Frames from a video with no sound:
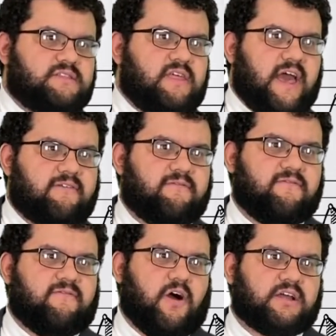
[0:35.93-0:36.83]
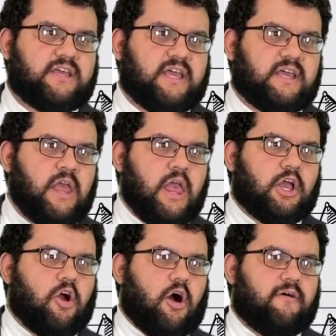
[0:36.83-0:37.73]
that fucking
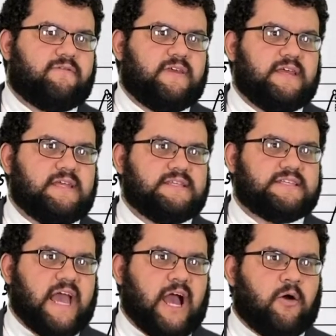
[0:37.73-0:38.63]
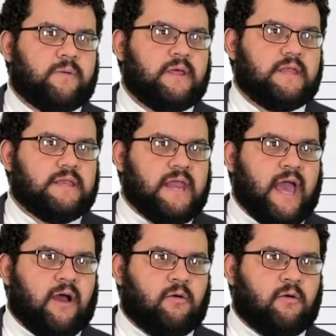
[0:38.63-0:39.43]
coffee down now.